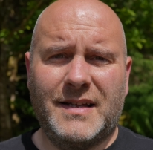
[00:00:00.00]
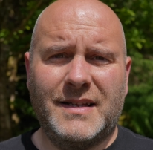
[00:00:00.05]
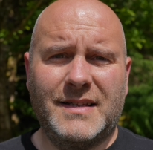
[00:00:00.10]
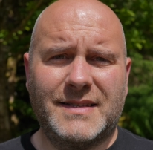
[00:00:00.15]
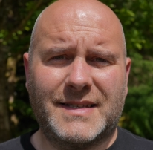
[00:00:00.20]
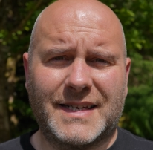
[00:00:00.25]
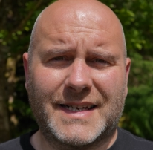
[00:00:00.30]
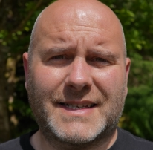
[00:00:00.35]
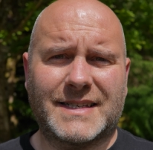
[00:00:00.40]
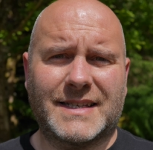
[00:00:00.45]

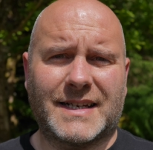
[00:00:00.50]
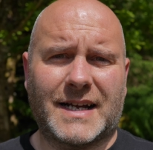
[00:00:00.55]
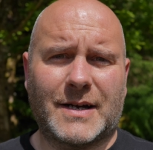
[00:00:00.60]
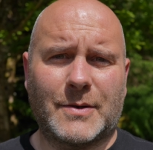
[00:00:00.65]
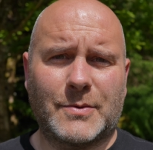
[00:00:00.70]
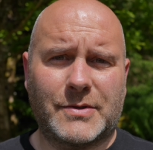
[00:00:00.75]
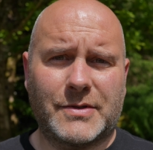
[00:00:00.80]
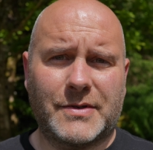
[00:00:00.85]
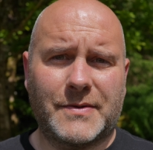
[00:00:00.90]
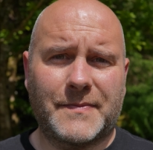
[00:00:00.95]
Ticks are
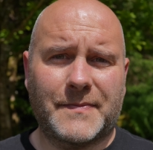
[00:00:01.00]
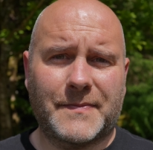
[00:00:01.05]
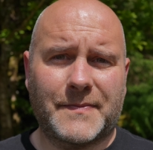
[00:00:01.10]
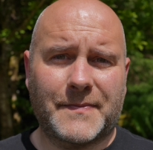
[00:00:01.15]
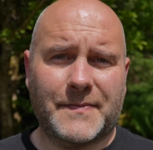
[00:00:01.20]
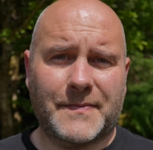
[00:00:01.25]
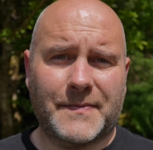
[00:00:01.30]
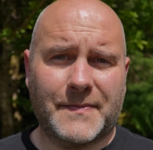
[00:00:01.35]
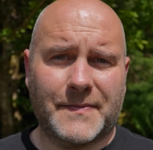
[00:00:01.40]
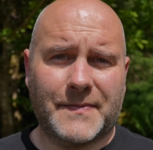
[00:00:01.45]
out.
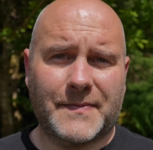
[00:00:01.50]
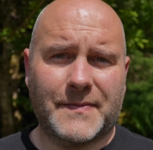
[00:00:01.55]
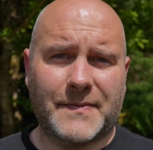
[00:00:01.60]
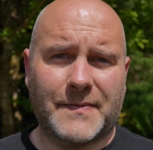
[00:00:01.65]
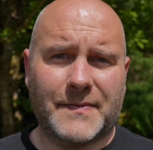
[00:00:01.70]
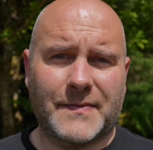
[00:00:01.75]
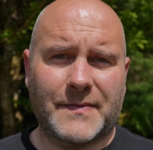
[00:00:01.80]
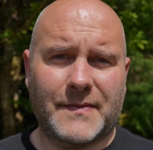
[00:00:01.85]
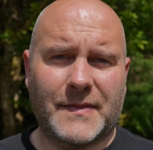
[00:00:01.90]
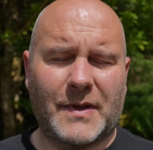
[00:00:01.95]

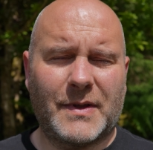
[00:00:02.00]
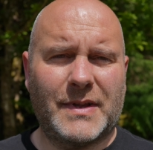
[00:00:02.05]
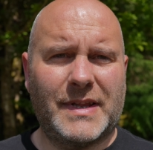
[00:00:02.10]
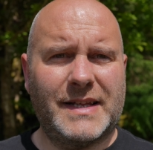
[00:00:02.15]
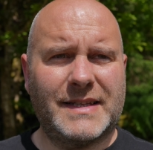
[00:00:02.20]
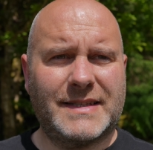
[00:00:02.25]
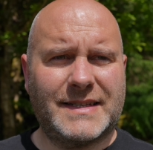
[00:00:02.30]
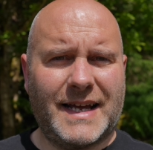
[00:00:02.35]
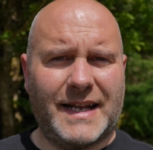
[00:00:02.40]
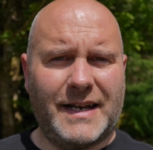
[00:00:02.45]
A
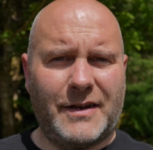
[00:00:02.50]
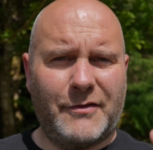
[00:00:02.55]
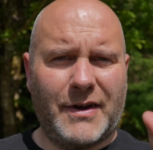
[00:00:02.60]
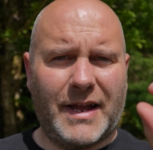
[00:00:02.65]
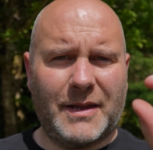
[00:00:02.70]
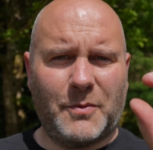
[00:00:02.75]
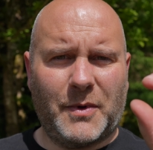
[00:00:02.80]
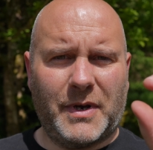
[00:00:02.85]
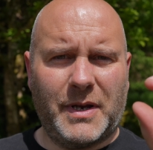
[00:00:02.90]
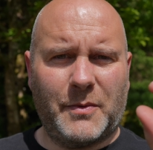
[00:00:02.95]
little tiny
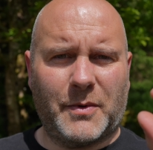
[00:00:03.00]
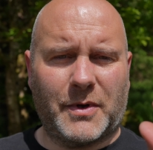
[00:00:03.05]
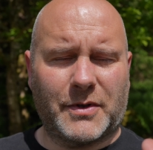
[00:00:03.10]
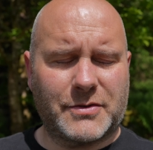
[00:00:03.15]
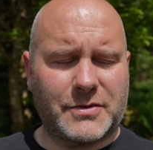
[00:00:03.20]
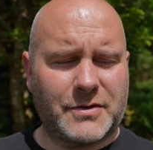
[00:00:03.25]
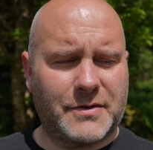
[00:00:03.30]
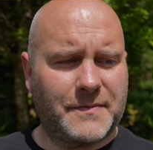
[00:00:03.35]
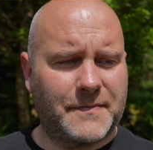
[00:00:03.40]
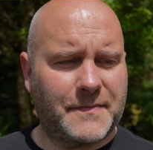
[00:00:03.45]
red one it
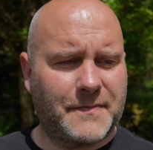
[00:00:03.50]
was.